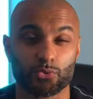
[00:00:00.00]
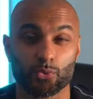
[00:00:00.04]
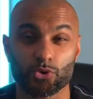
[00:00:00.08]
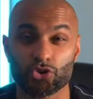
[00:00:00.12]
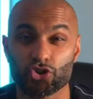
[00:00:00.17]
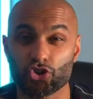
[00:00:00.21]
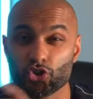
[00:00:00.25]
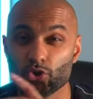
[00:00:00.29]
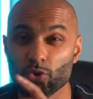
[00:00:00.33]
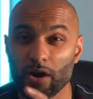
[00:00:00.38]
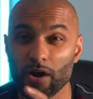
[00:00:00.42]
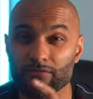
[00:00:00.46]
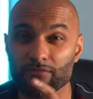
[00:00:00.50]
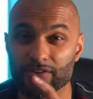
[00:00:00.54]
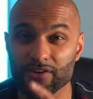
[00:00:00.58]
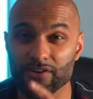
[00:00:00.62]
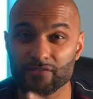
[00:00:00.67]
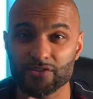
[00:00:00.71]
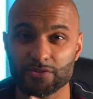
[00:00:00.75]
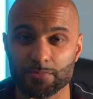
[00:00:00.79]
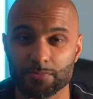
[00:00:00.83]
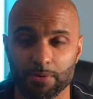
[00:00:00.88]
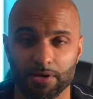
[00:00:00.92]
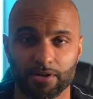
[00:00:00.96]
which you have
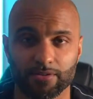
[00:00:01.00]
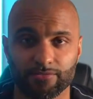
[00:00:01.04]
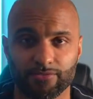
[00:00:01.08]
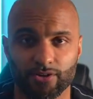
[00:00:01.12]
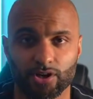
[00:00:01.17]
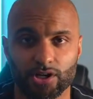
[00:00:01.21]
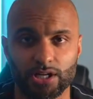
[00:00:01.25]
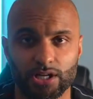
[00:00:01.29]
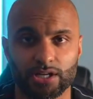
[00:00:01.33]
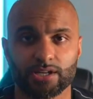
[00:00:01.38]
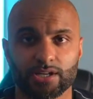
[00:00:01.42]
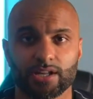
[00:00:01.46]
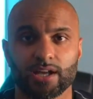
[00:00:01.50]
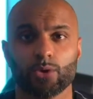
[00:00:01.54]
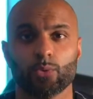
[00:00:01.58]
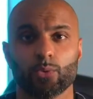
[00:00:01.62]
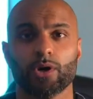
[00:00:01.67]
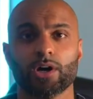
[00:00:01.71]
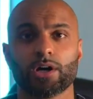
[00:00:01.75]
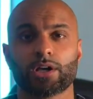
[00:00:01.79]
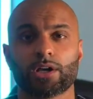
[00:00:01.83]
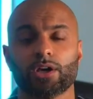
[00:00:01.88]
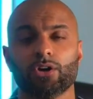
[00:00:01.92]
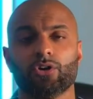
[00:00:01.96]
never spent a fucking day
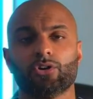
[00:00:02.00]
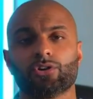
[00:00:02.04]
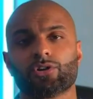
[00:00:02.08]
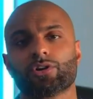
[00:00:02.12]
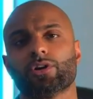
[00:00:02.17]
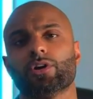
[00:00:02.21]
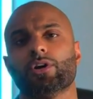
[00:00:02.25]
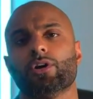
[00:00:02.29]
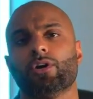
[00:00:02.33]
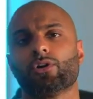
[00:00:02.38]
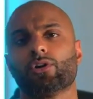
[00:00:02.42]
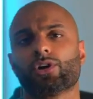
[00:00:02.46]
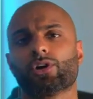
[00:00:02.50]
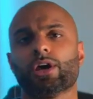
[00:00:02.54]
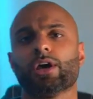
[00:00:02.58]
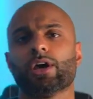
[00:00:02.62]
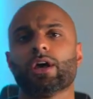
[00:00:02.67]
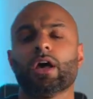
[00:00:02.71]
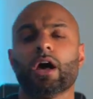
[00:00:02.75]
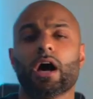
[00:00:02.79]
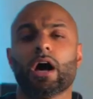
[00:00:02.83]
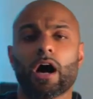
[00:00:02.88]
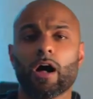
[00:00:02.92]
working on, okay?